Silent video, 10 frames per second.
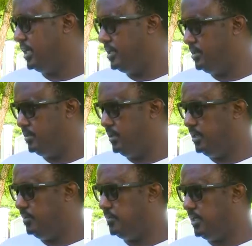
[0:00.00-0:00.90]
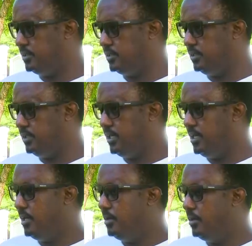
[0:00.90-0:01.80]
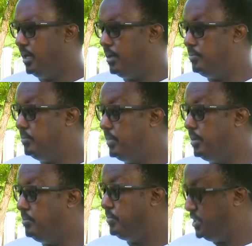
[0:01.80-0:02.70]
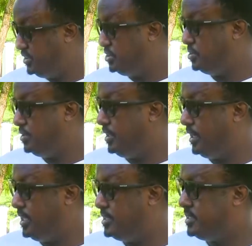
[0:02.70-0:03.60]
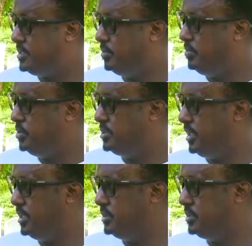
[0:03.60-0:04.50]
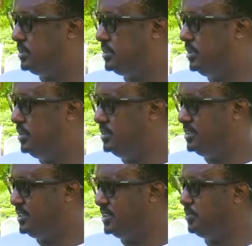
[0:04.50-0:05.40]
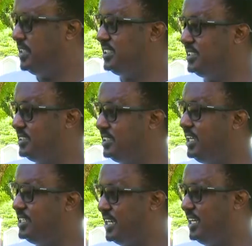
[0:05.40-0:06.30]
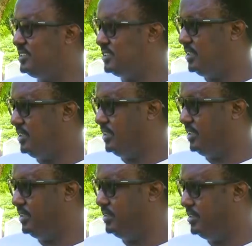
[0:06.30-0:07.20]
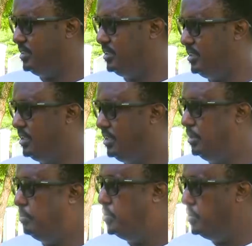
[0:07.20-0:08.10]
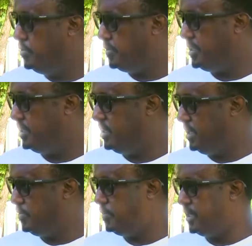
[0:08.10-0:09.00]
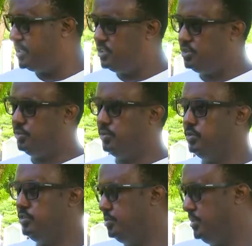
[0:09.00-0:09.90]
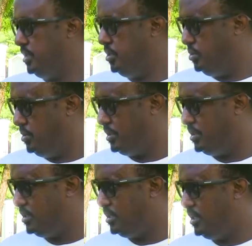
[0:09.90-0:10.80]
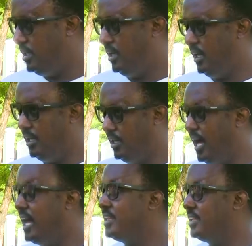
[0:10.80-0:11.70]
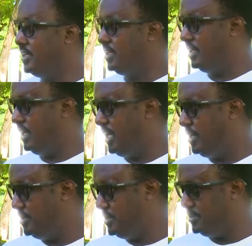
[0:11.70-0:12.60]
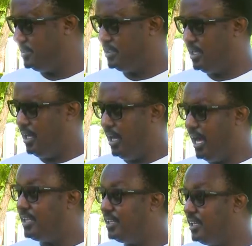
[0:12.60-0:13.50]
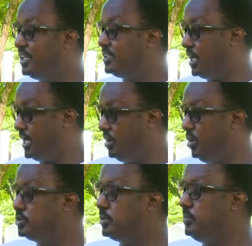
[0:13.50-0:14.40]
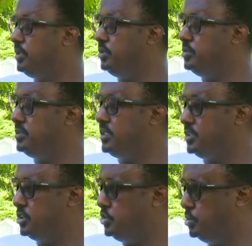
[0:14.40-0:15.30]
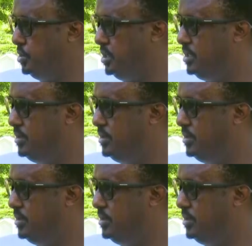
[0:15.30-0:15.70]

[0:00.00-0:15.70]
had an effect and I'm pretty sure that music is just as much as it has a, a move and effect to, to the youth in other areas. I think it can also be used as a tool